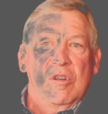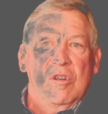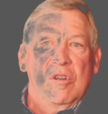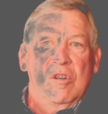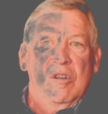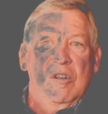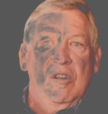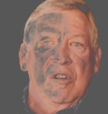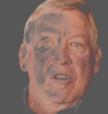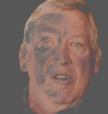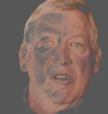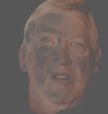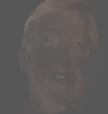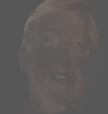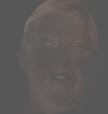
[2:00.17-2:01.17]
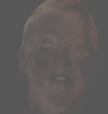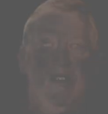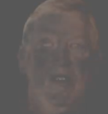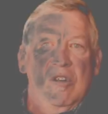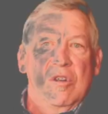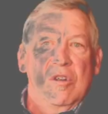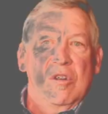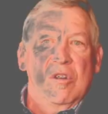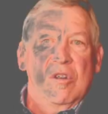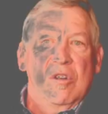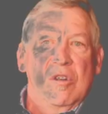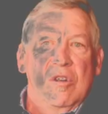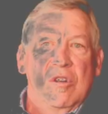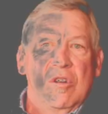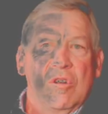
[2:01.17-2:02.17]

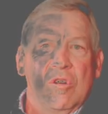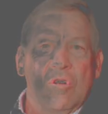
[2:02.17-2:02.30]
[no speech]